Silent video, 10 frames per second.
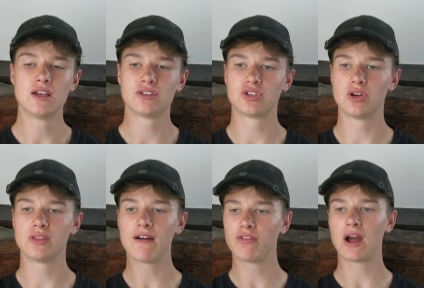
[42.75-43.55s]
So
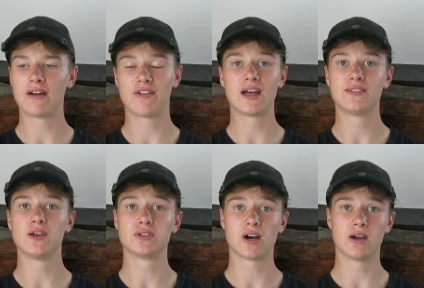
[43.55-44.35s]
therefore I have had
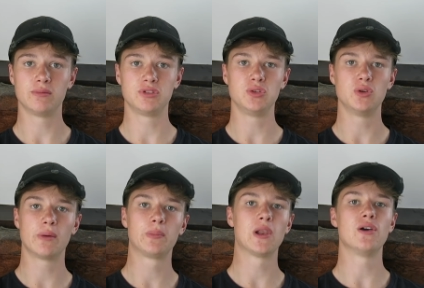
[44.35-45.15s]
no time to
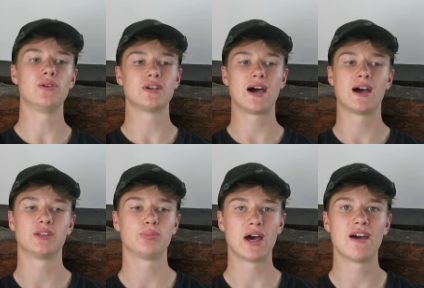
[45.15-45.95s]
upload
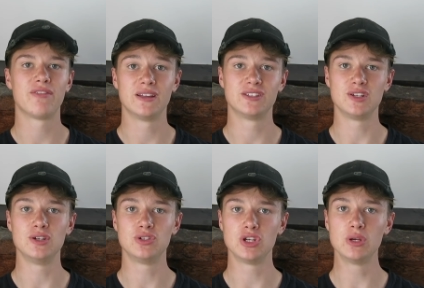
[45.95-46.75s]
and put effort into
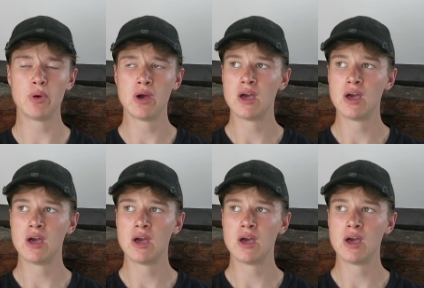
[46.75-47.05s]
YouTube,